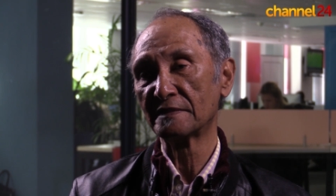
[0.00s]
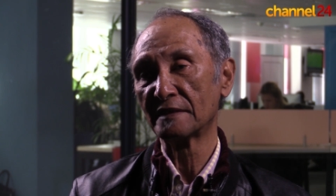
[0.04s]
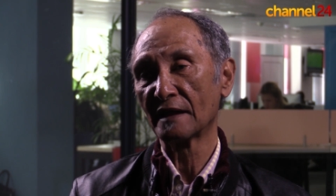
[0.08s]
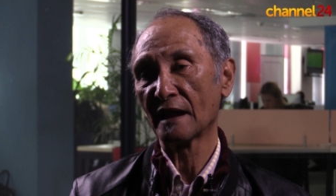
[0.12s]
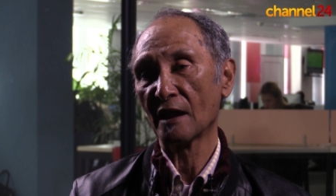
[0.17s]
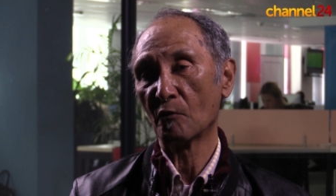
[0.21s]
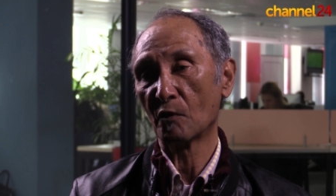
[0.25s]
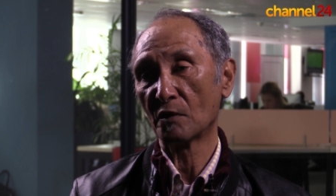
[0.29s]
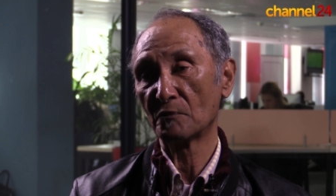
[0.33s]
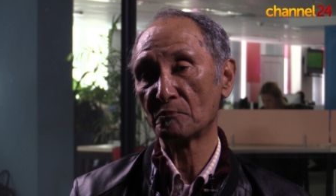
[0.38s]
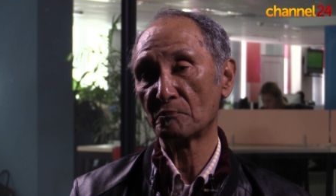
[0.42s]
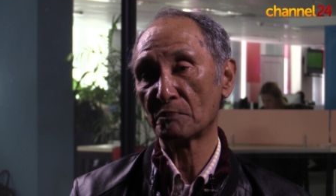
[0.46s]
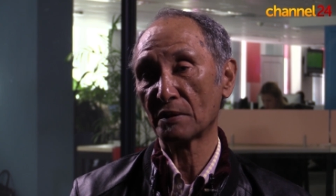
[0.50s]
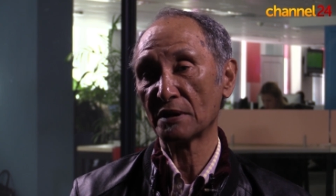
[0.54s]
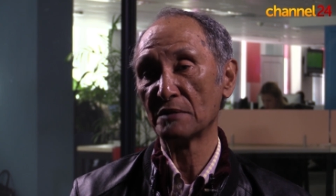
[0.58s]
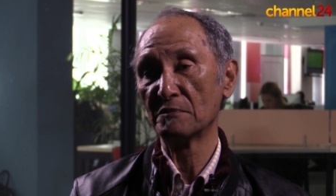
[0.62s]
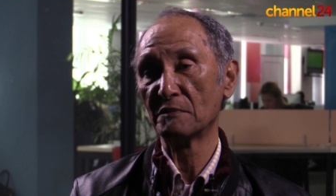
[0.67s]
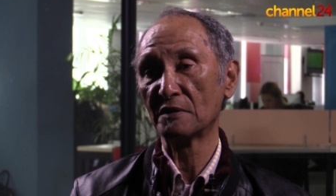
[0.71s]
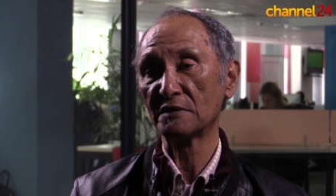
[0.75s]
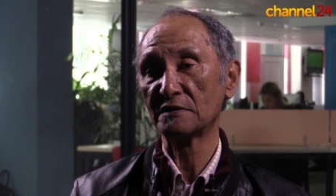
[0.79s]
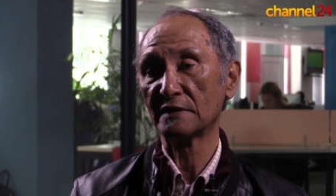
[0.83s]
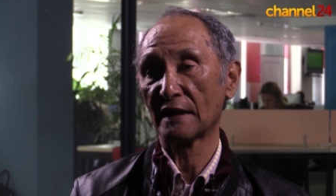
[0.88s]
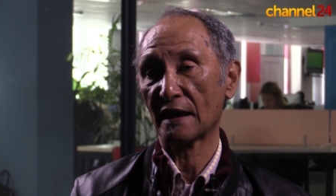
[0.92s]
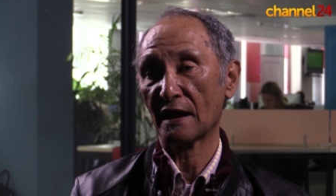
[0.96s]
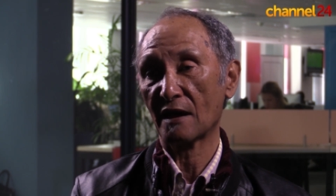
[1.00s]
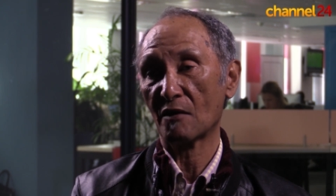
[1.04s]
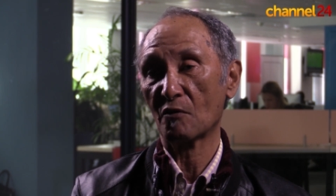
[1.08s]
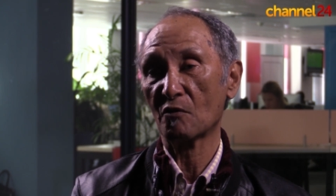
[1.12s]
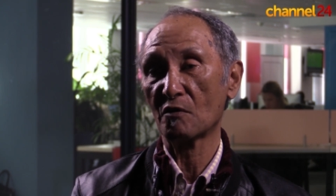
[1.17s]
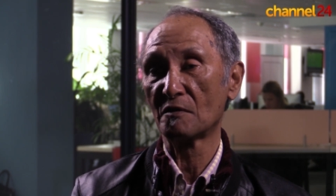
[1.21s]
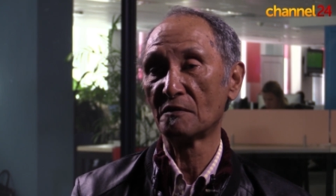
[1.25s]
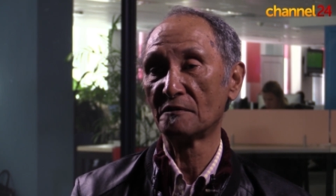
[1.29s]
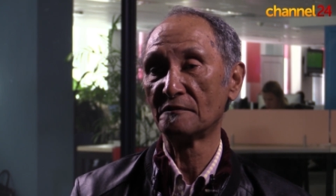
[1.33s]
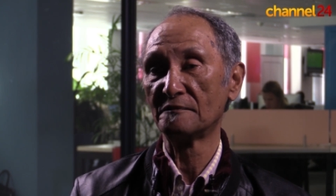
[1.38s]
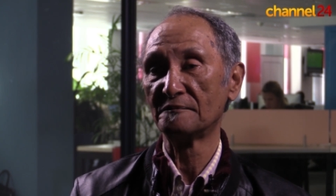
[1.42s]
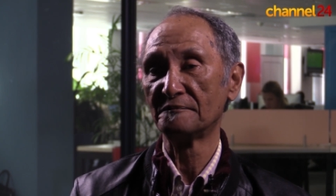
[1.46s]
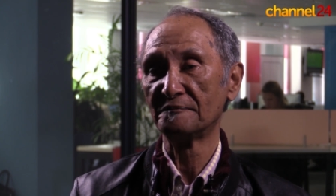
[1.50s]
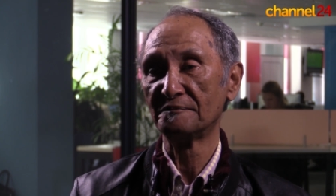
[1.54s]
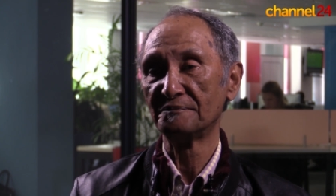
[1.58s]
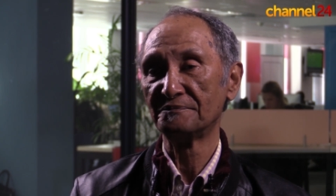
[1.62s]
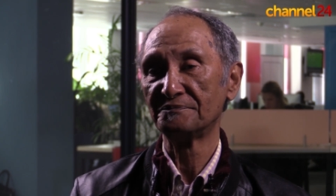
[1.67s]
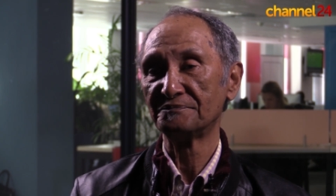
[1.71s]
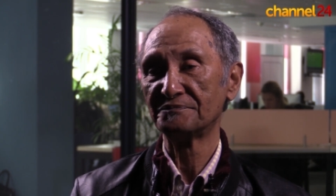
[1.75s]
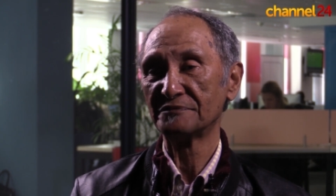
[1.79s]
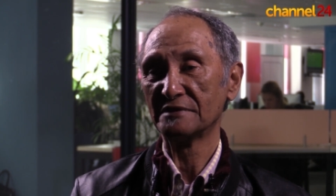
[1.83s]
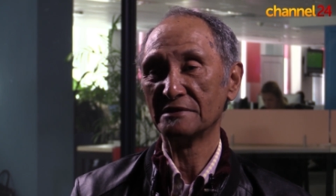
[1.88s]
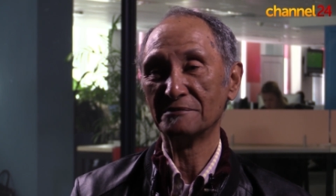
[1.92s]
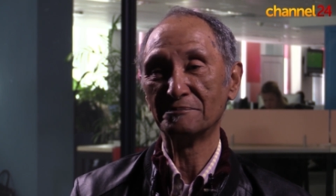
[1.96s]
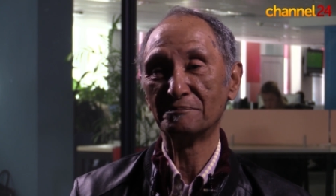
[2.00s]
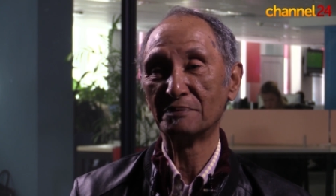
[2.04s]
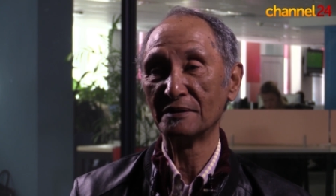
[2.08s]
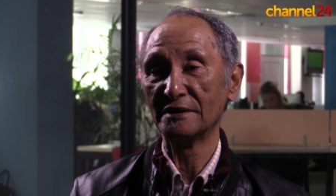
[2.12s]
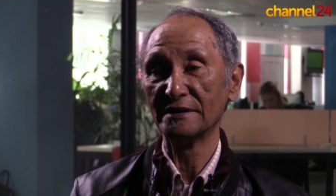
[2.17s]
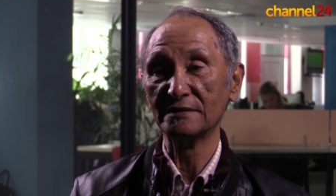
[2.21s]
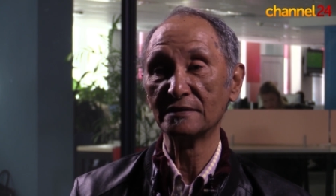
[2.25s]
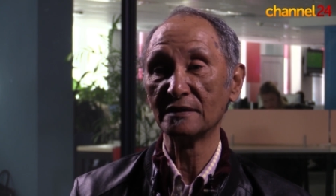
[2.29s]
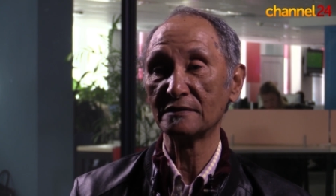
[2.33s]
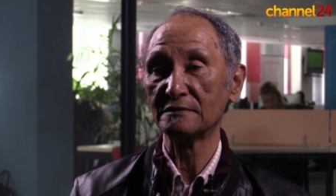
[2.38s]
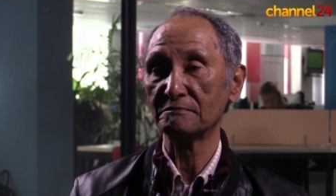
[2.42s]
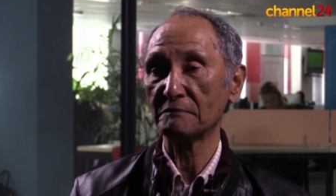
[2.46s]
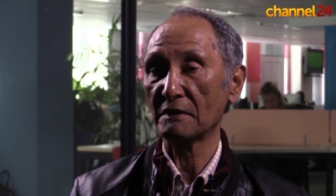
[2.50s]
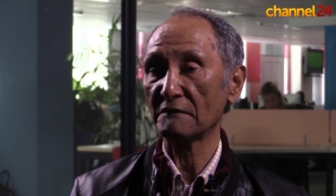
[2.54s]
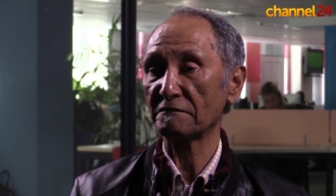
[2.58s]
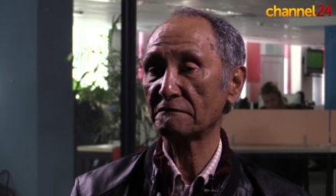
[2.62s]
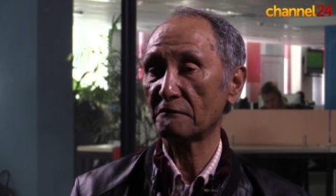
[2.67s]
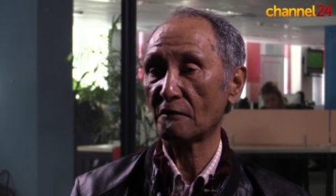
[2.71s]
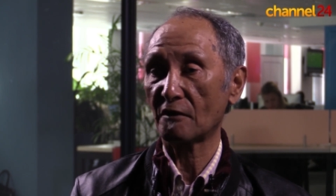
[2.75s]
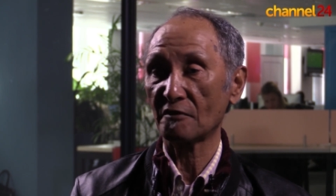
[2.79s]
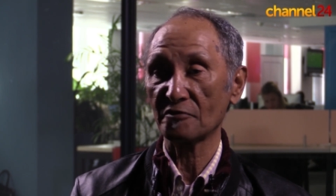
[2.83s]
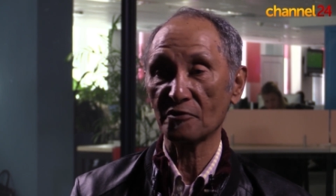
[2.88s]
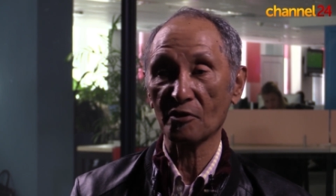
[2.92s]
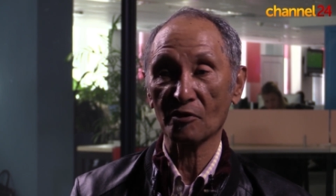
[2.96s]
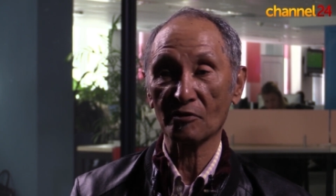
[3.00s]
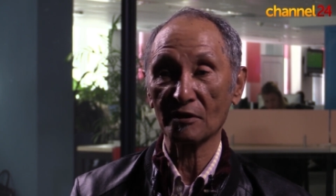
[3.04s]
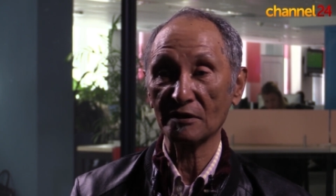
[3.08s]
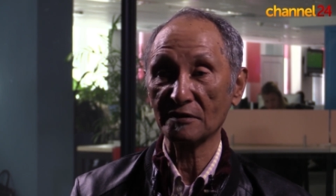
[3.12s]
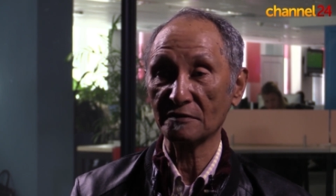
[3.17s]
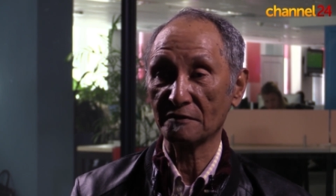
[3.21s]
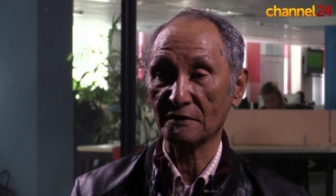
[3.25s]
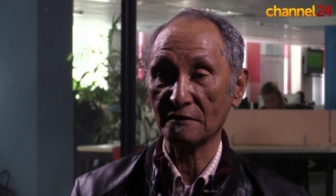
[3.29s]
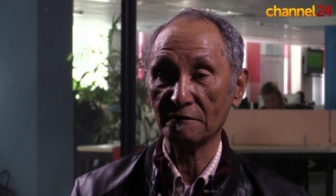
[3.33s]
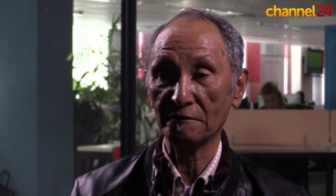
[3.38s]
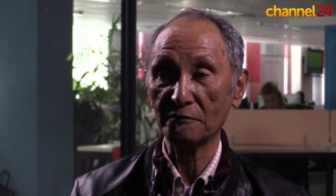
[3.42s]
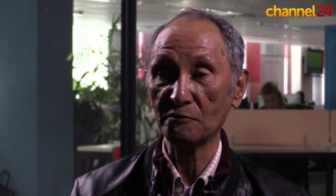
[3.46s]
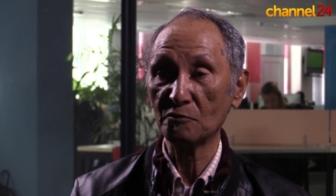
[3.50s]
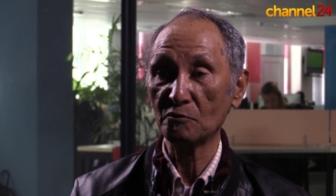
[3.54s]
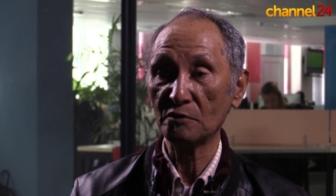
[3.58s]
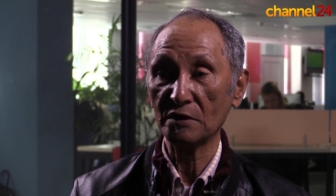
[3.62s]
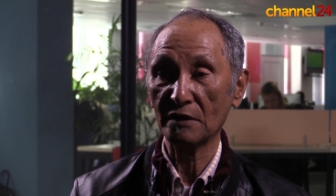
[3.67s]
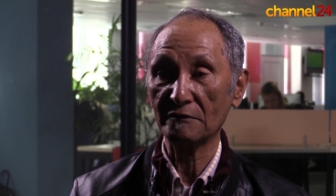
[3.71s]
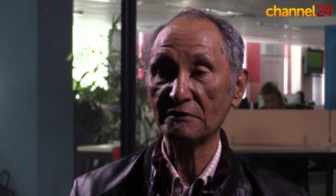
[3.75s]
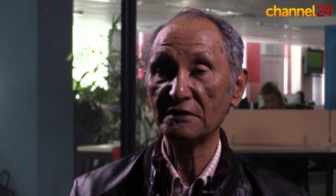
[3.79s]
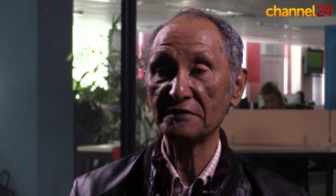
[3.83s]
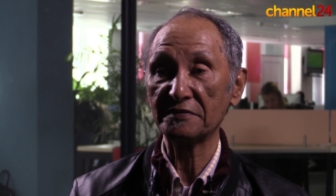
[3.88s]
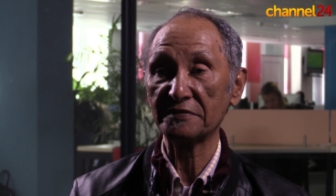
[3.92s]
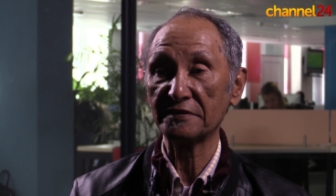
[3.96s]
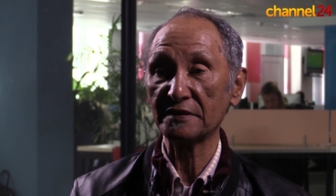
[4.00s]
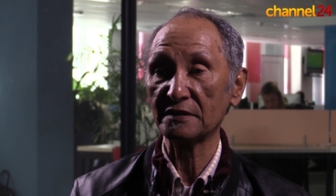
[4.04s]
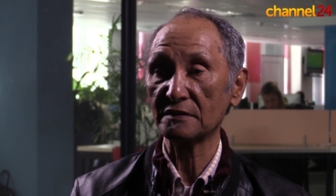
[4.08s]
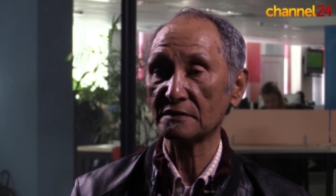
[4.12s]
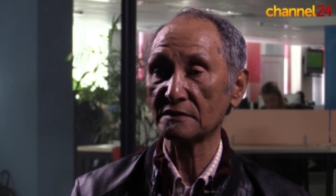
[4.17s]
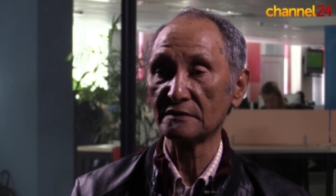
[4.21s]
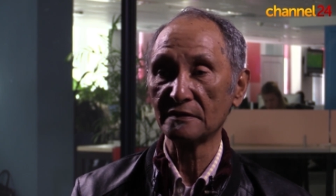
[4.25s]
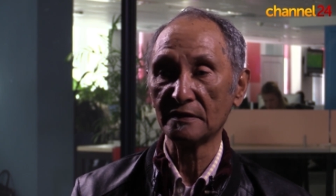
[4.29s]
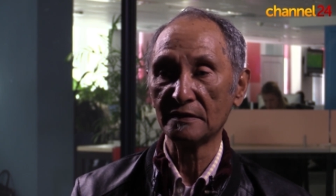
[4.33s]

I want payment now. He pleaded, my father can give you anything.